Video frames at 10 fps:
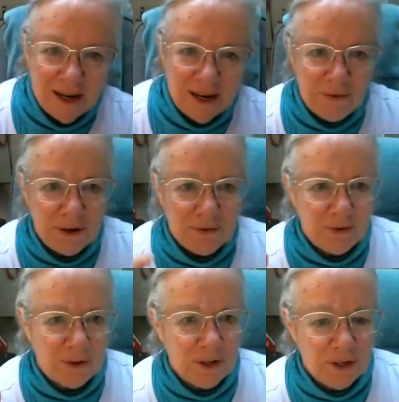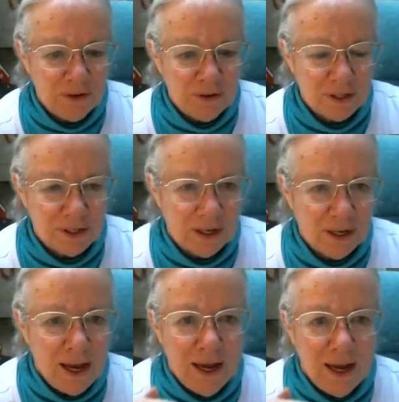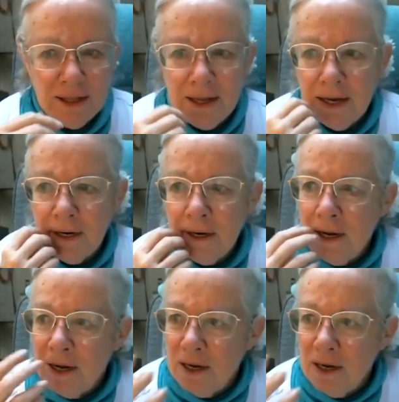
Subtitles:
and I found it very interesting. And then